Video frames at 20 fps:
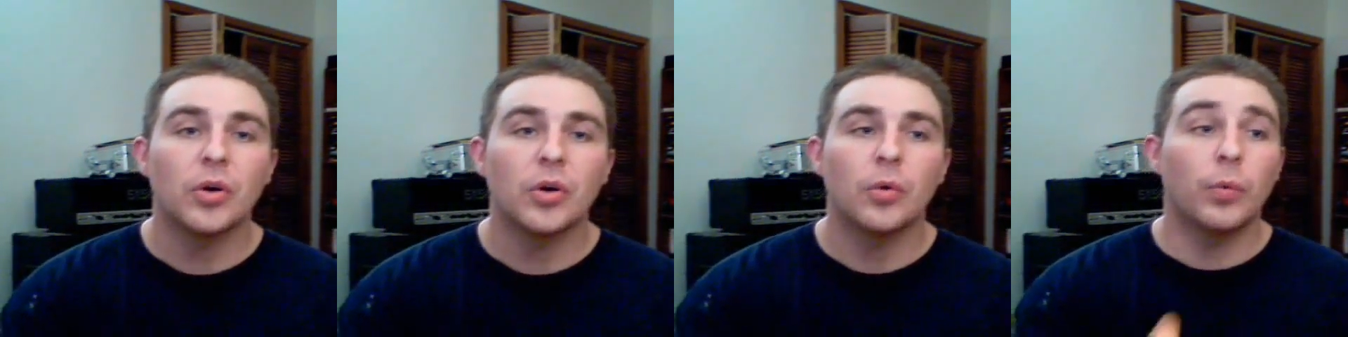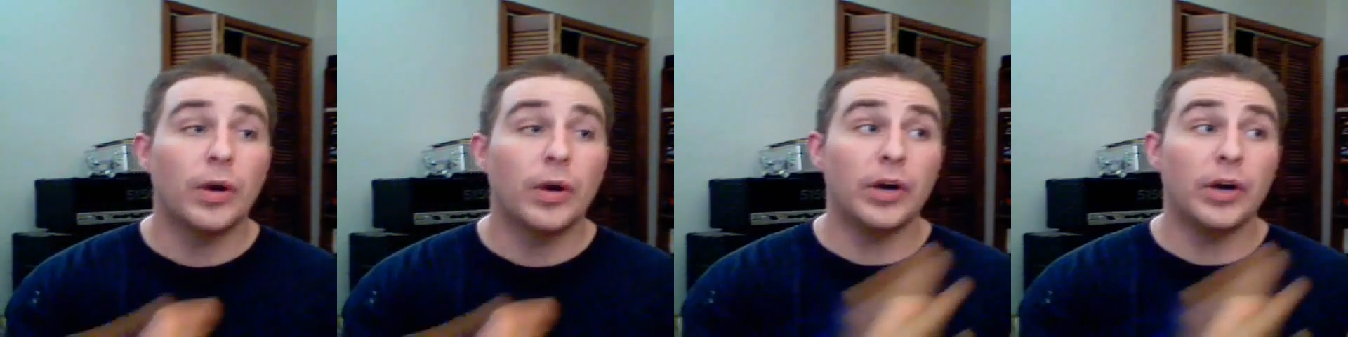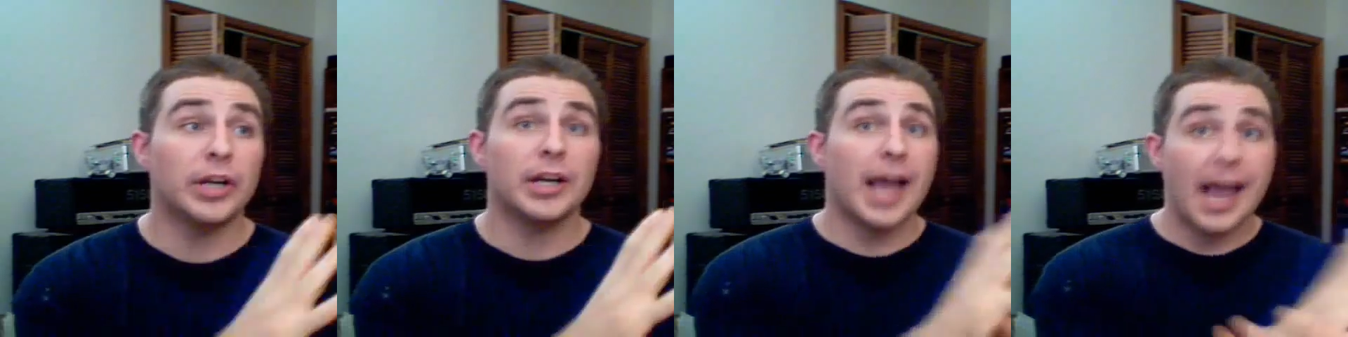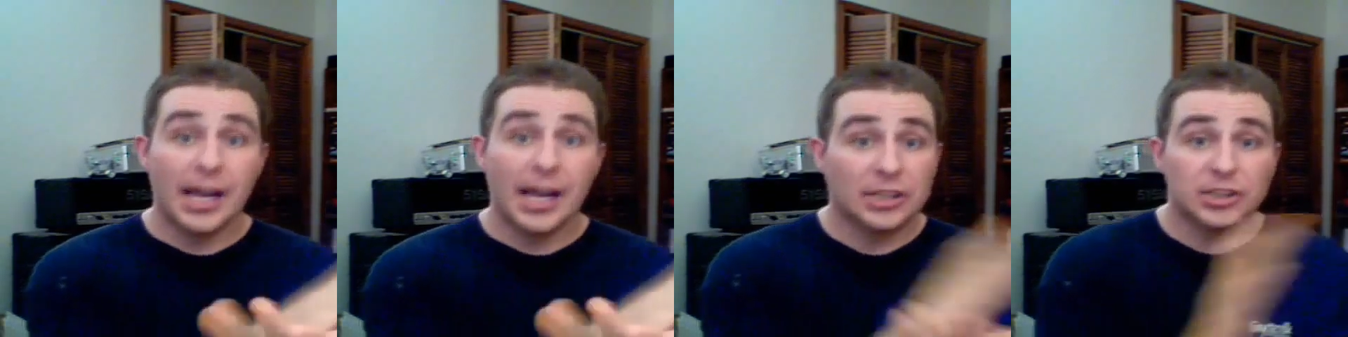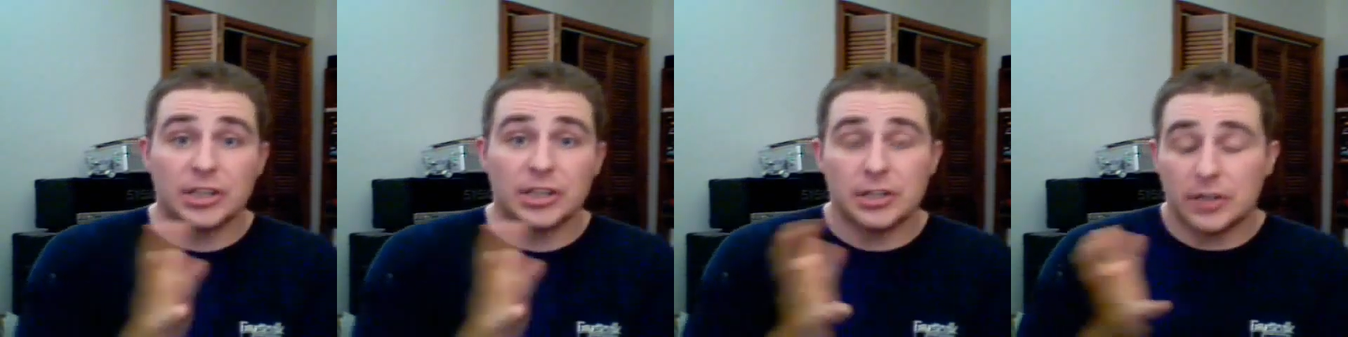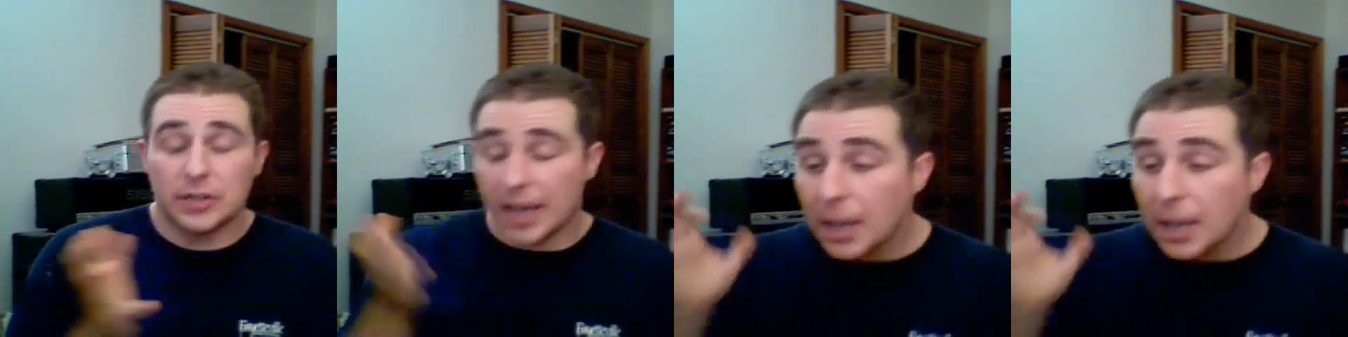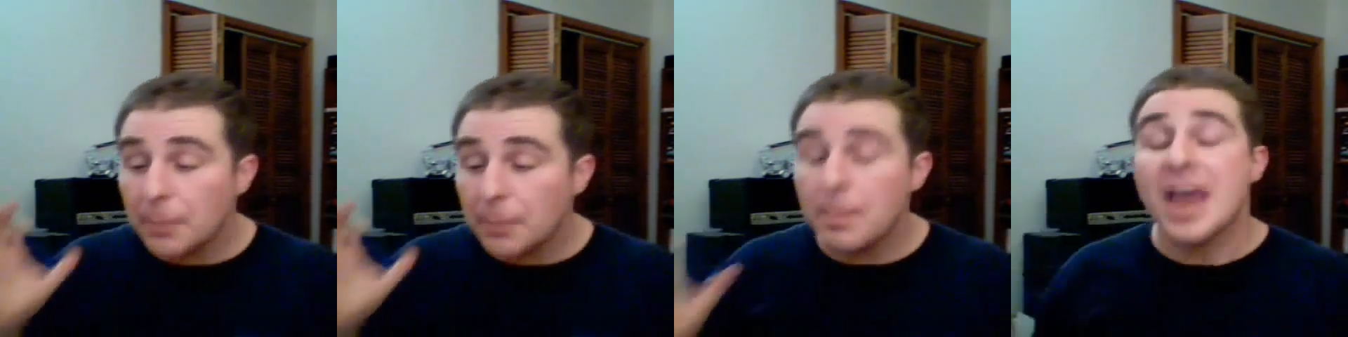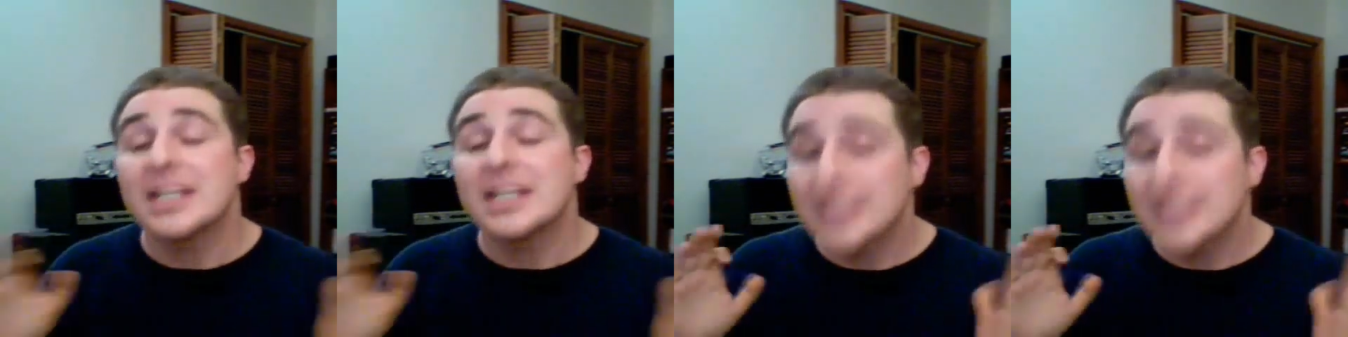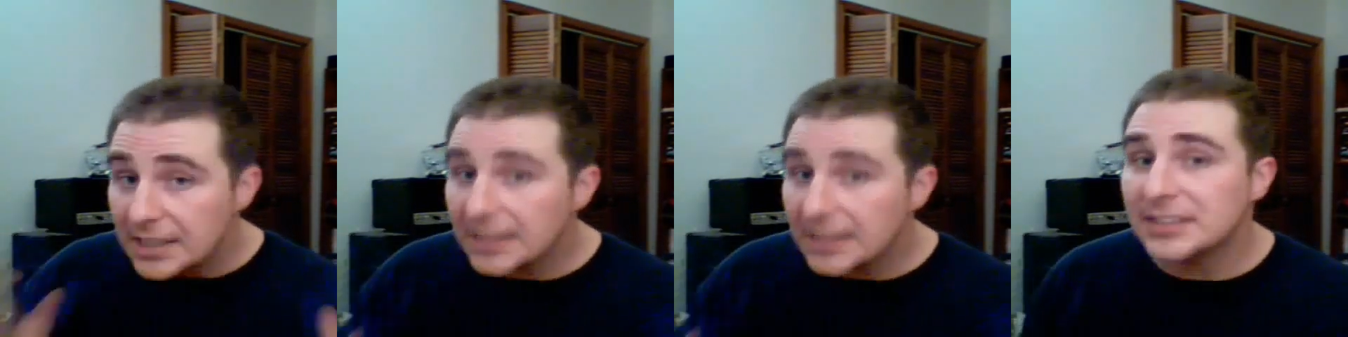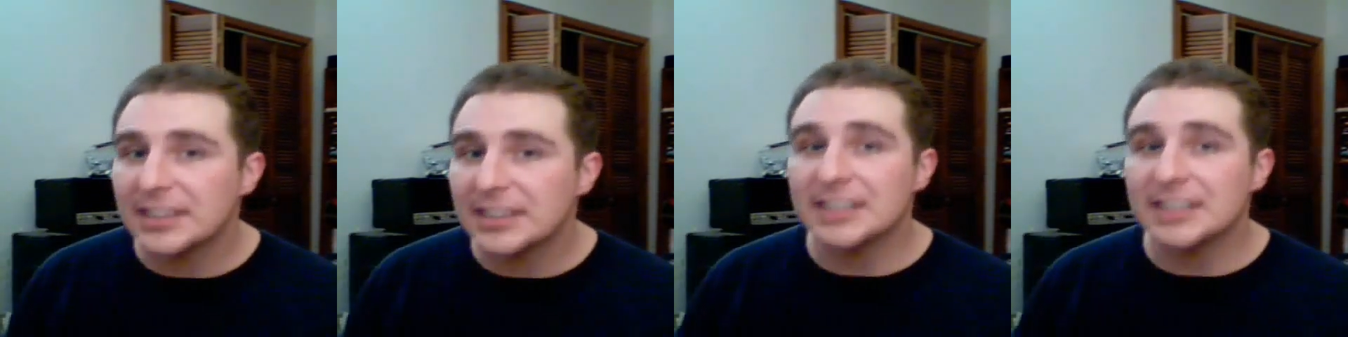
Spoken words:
where it actually can make sense,